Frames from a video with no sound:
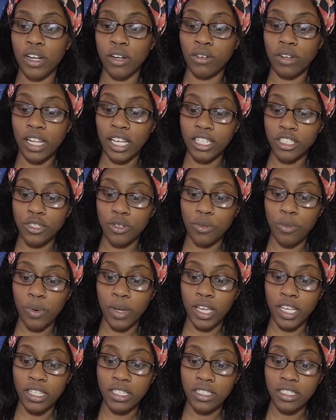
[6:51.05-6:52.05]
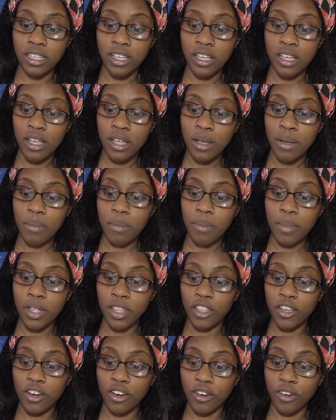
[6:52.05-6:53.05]
I don't like to waste
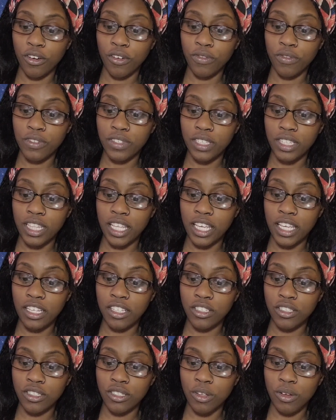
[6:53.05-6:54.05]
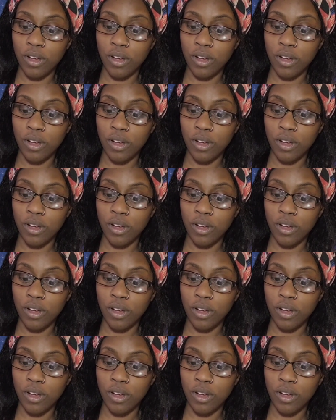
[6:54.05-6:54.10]
Mother Earth's things.